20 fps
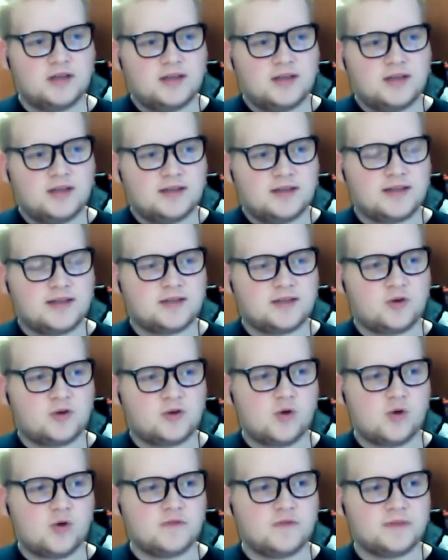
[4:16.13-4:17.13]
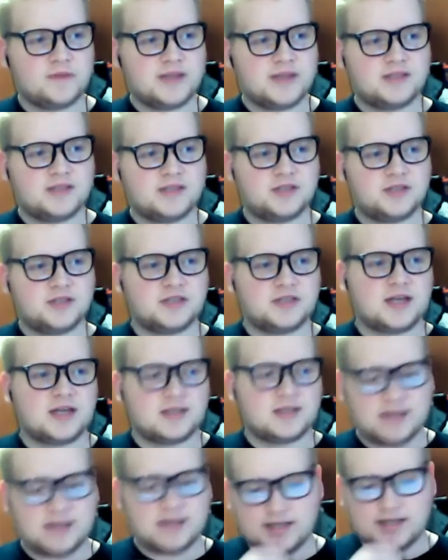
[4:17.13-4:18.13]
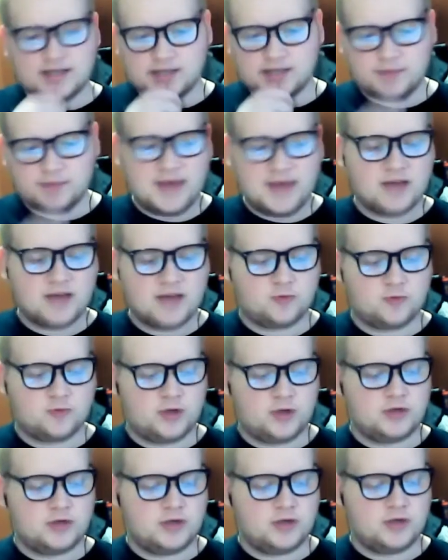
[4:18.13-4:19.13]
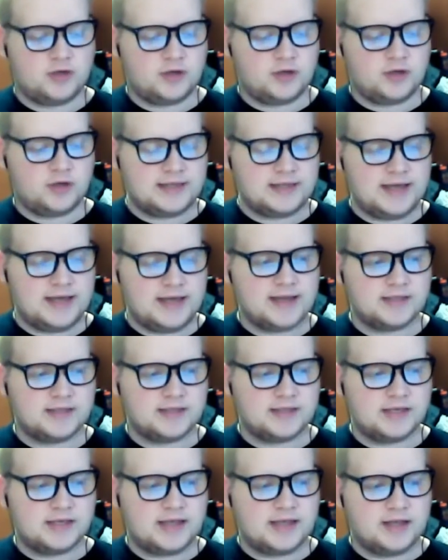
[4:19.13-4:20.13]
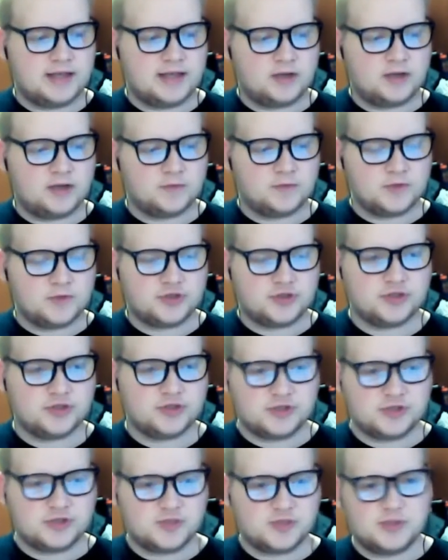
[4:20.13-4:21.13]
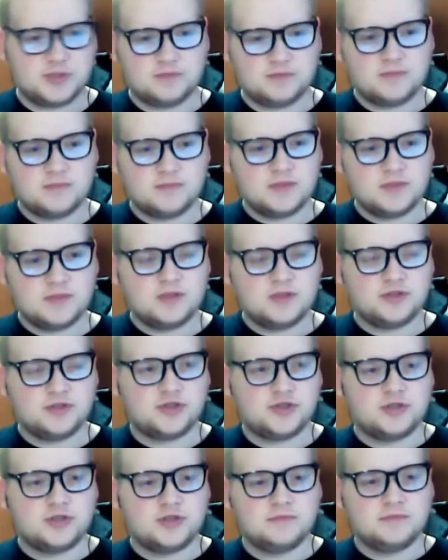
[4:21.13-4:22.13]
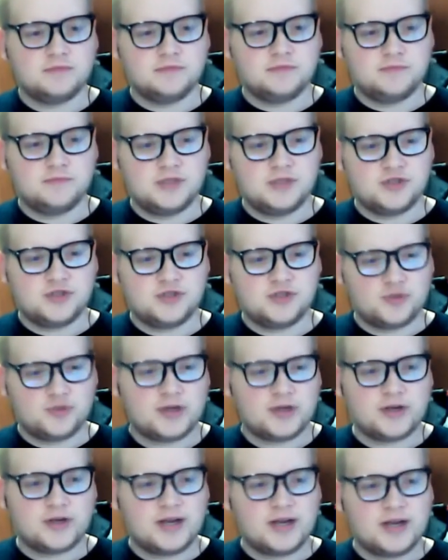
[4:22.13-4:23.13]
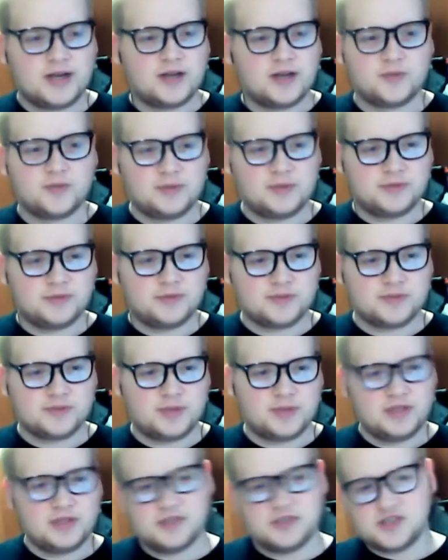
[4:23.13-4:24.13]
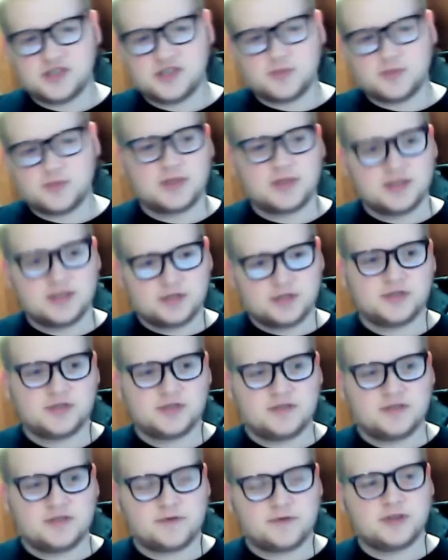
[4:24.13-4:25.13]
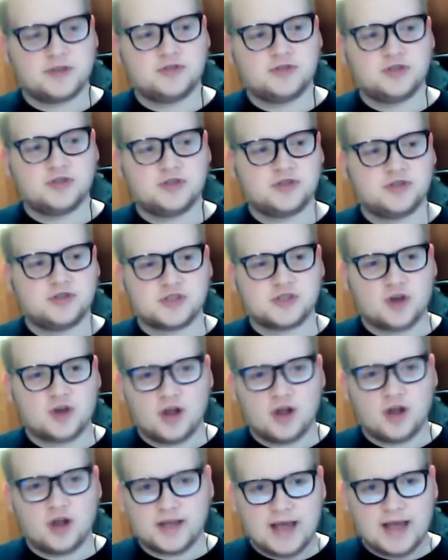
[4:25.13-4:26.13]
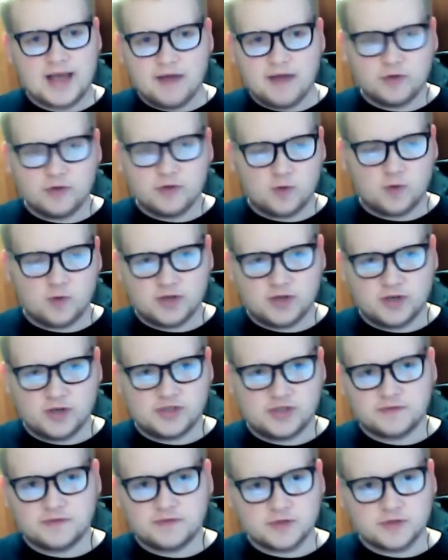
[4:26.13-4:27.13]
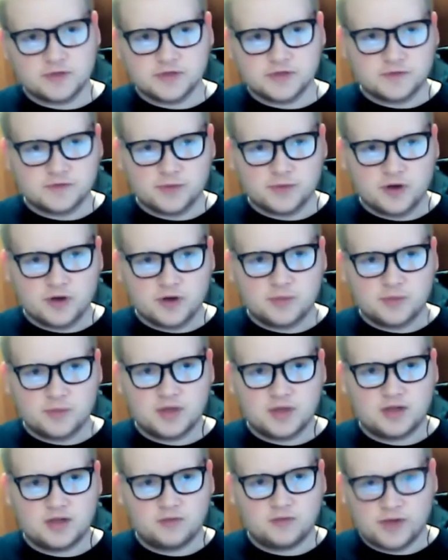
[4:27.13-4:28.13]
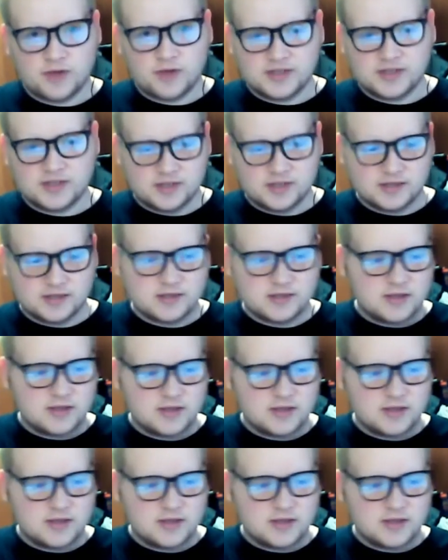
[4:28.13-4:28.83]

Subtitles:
like the core of their message is not exactly a bad one, like the idea that you shouldn't be triggered at other people's opinions just because they're different. You shouldn't just call like everyone who differs from your opinion racist